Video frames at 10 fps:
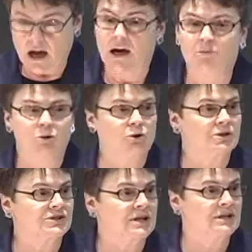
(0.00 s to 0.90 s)
Um, you
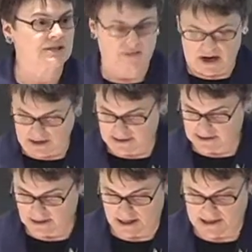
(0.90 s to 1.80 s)
can see this violence
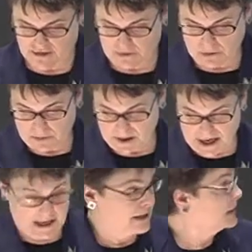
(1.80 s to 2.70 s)
and lust from the
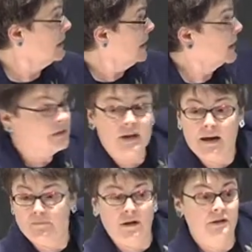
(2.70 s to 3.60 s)
beginning in, the,
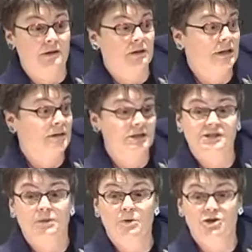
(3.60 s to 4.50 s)
uh, in, in this
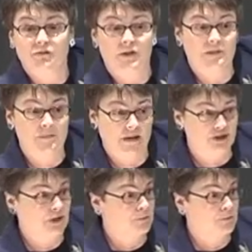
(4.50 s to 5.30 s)
image of the abduction